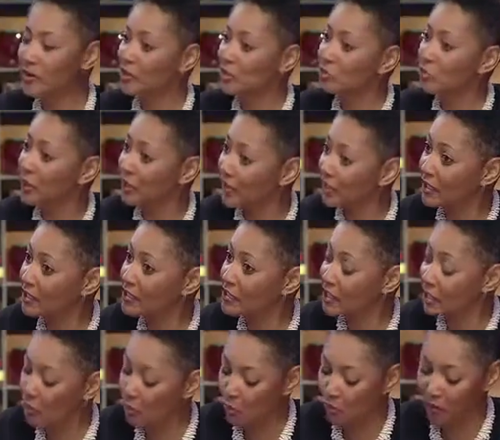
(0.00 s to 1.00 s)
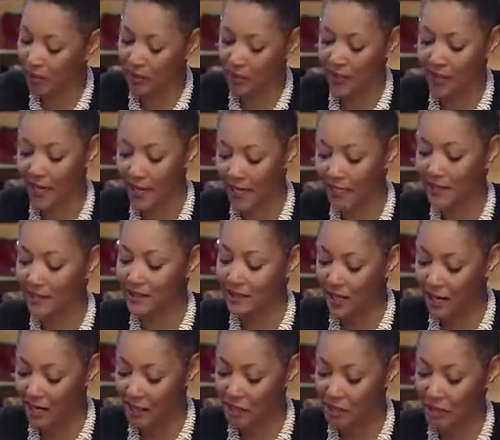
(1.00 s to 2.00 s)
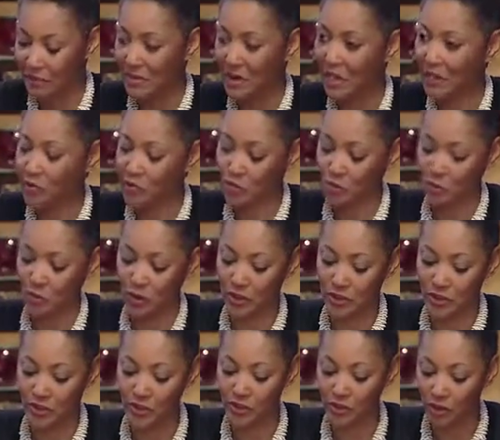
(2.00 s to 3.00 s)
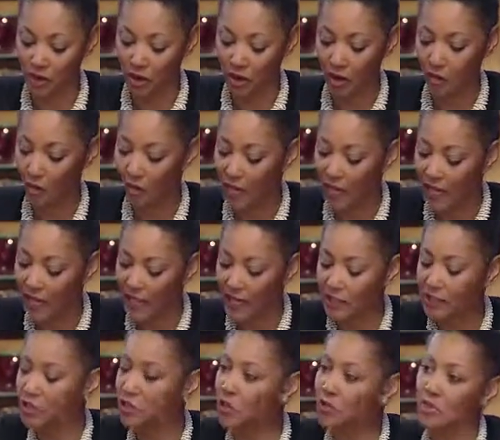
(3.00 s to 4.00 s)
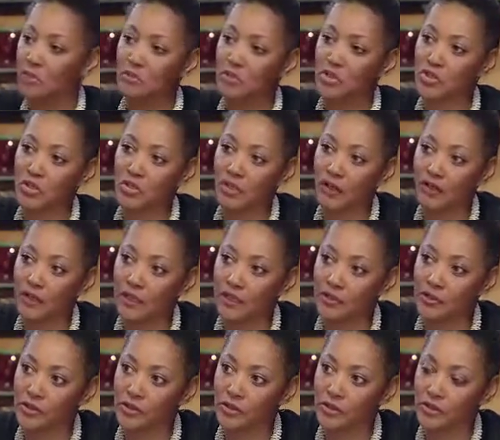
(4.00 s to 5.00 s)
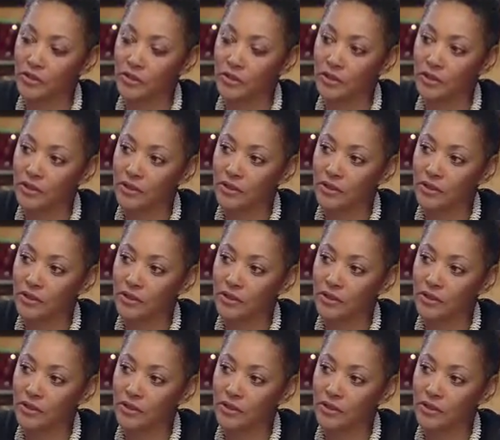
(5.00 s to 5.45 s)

does bringing someone like the Tai Chi master we just saw relate to the mission of the Institute?